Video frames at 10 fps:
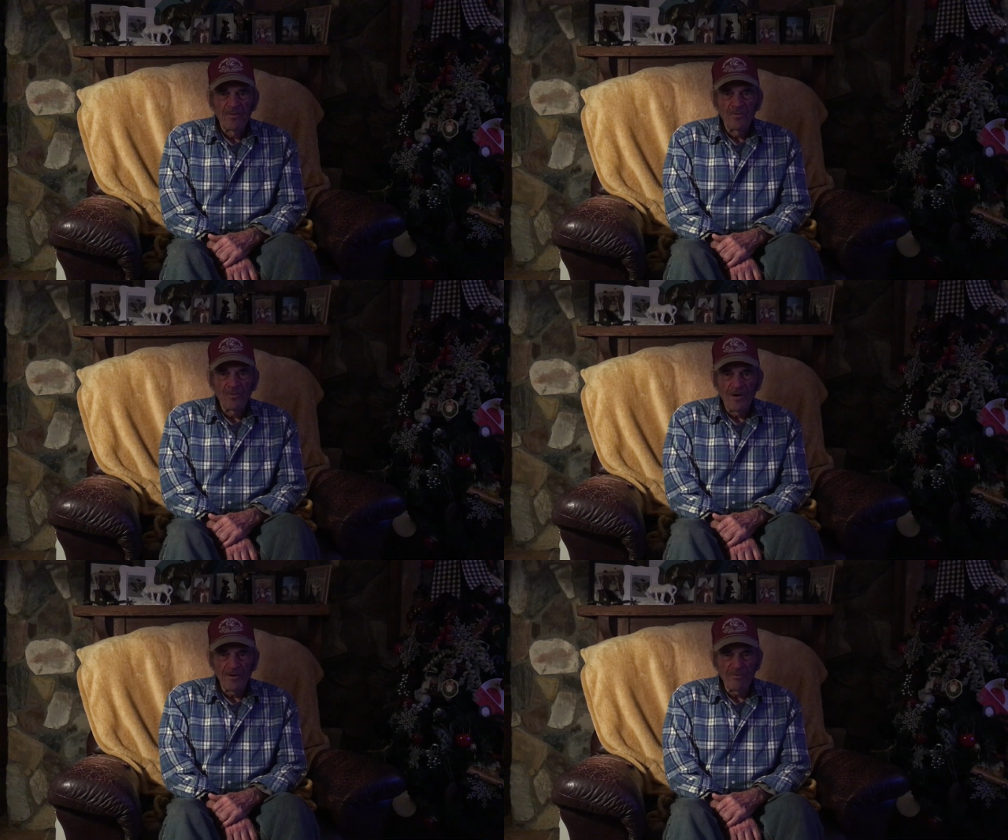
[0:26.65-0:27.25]

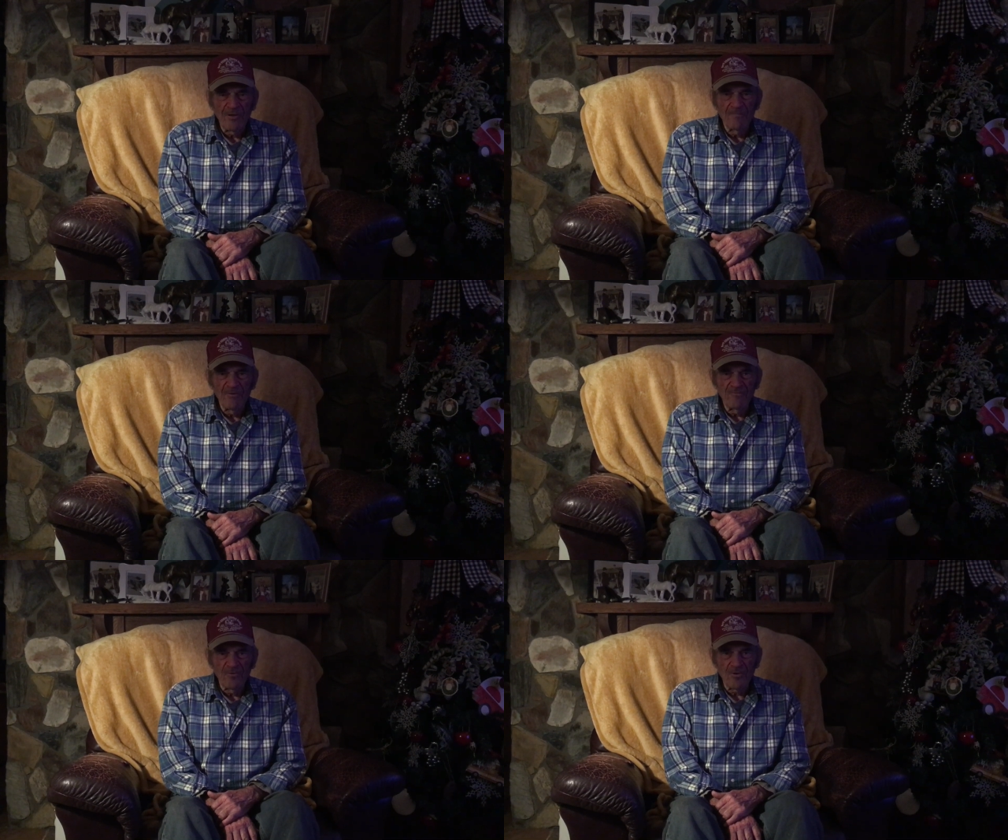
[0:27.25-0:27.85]
quite a bit
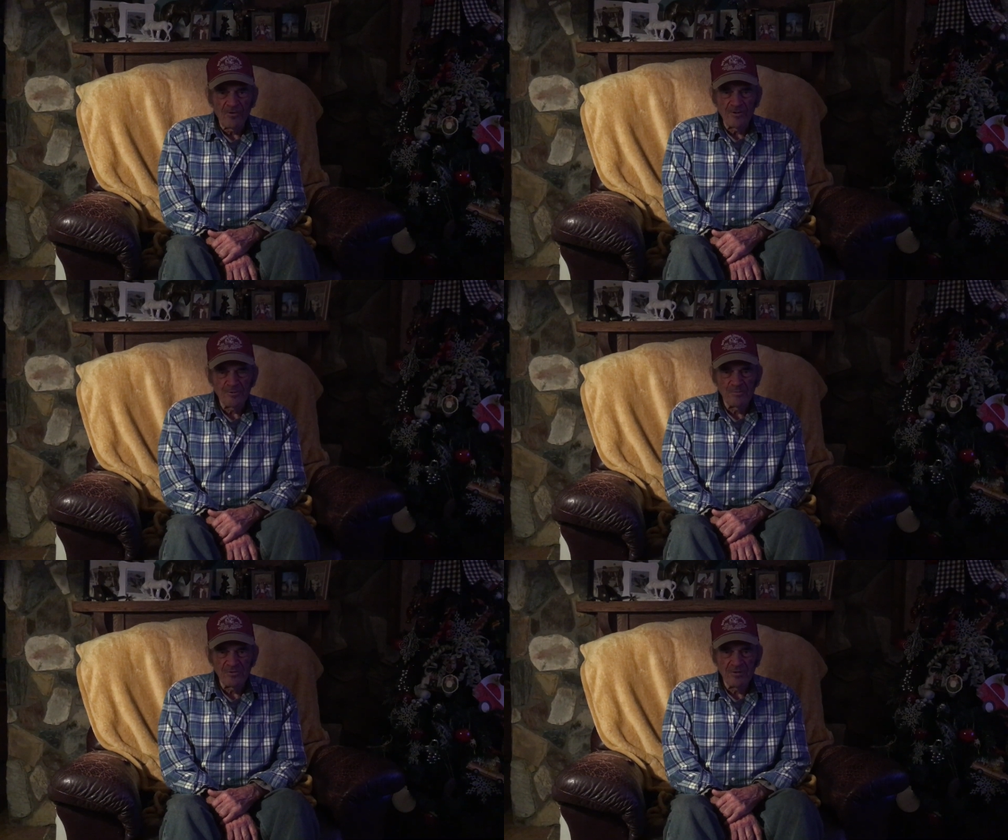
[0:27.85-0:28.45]
before
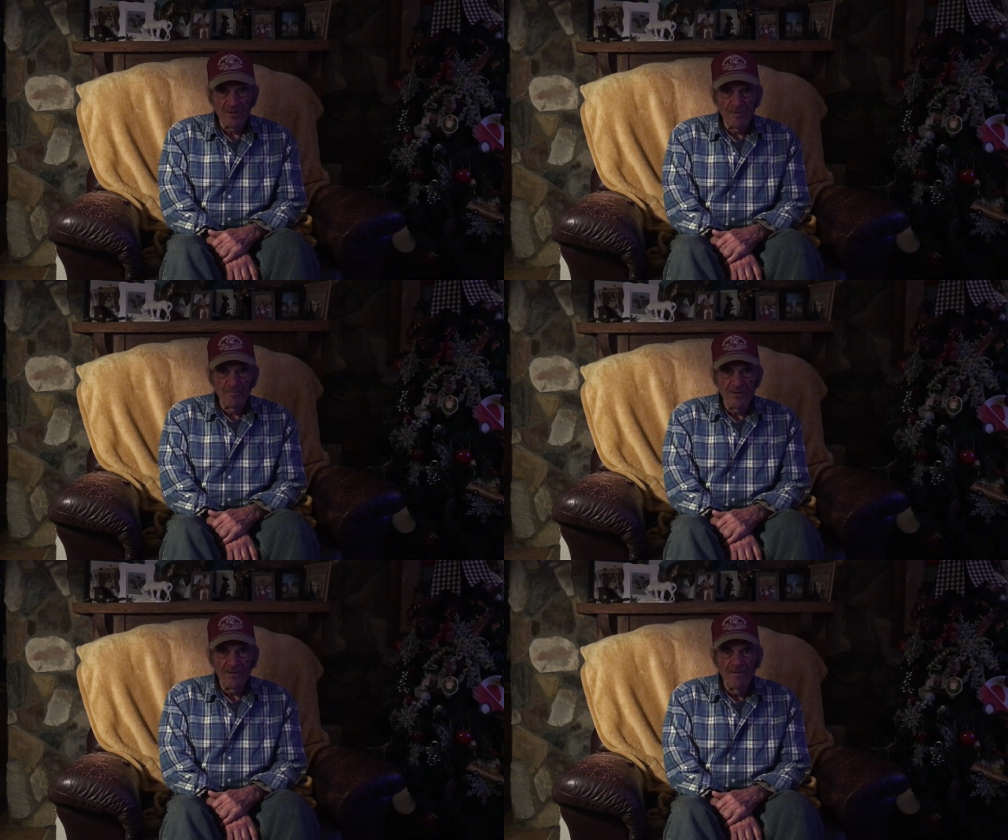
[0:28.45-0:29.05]
Christmas, telling
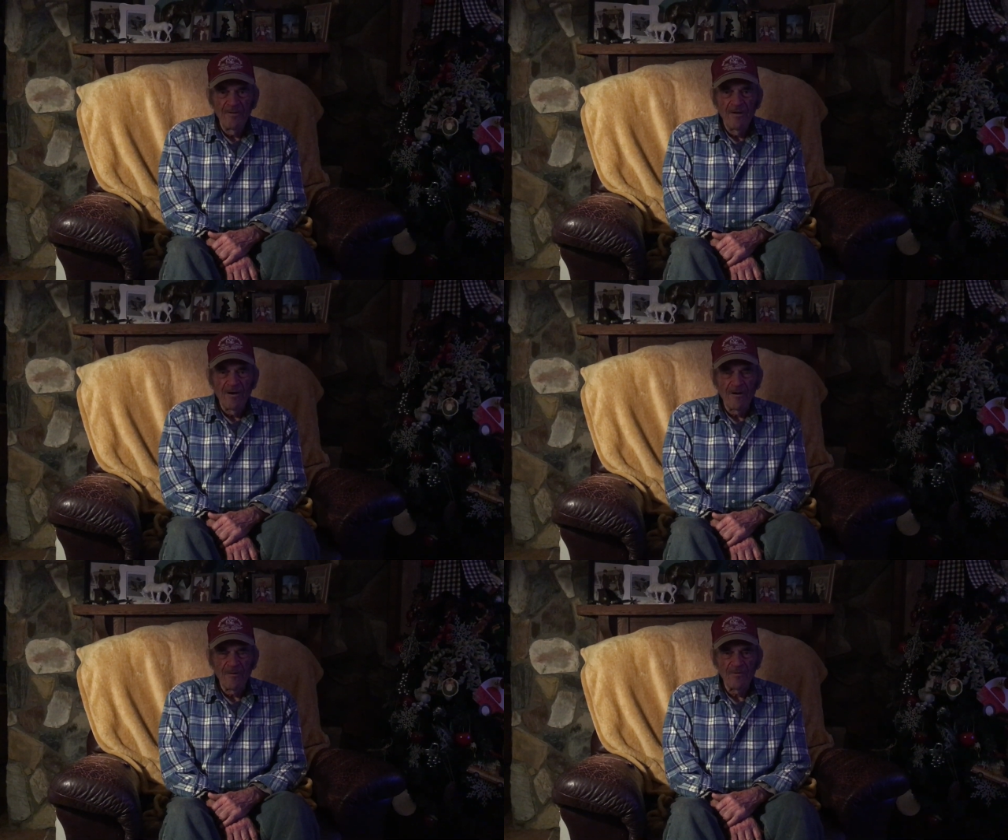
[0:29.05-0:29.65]
me
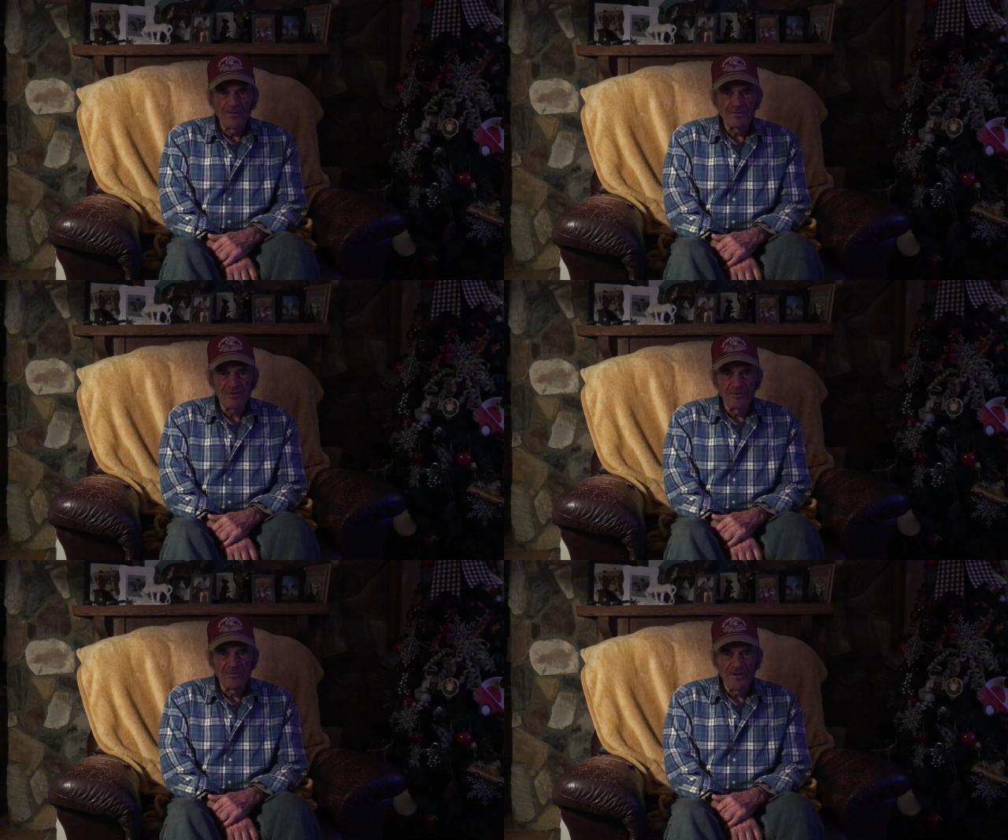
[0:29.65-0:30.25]
all these
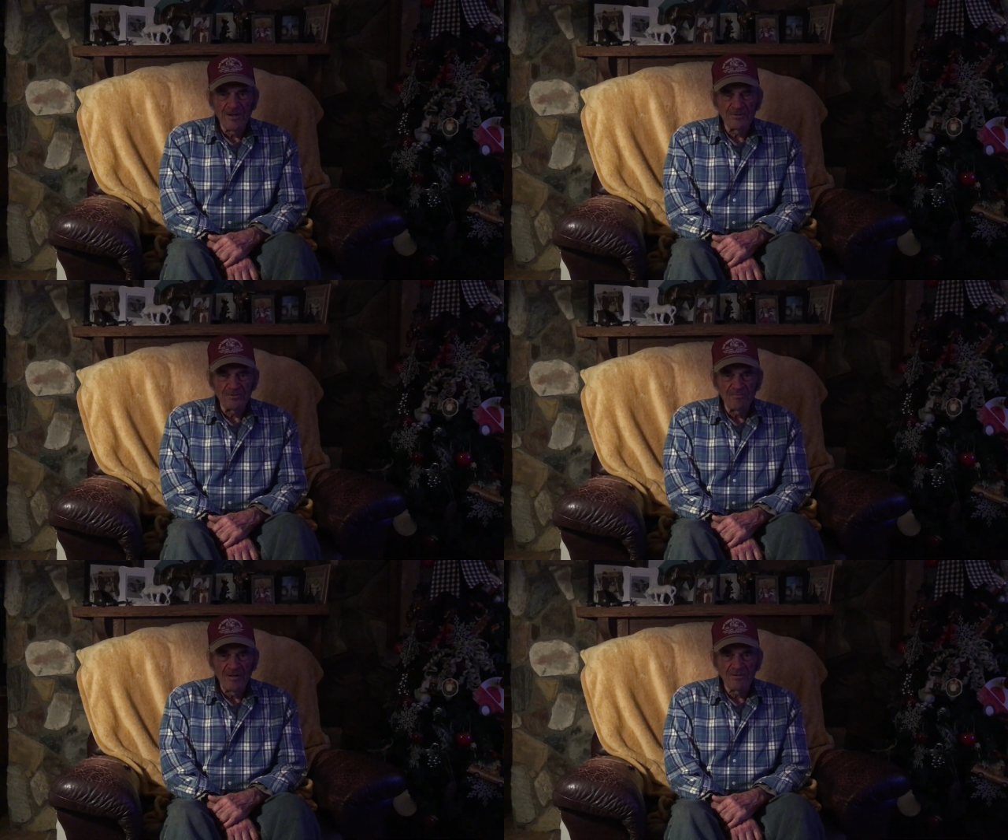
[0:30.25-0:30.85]
good things
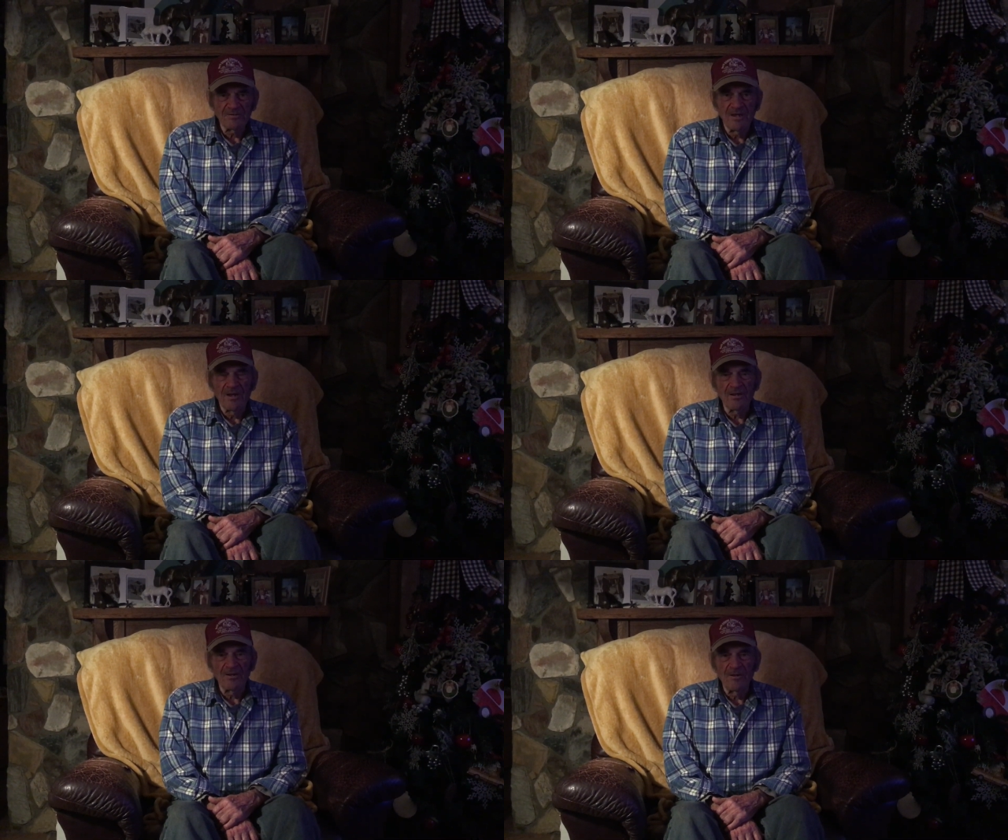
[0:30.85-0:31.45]
about Santa
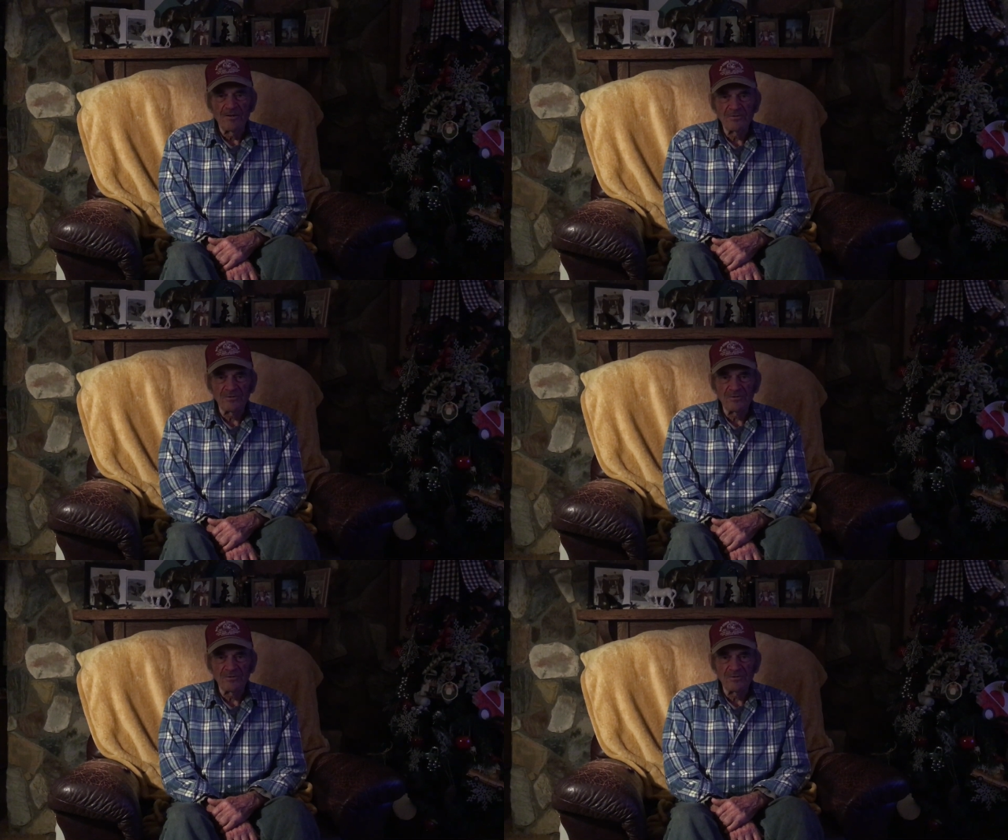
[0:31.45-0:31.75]
Claus.